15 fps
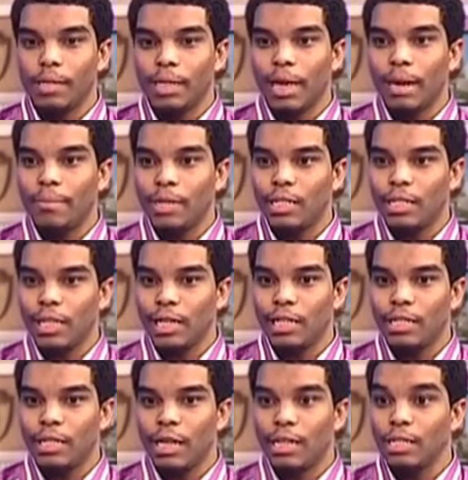Climate
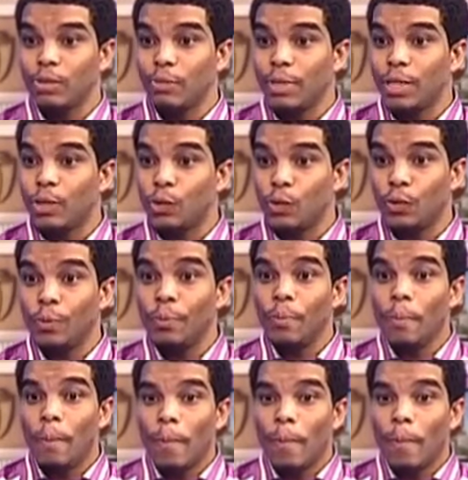change, as we know,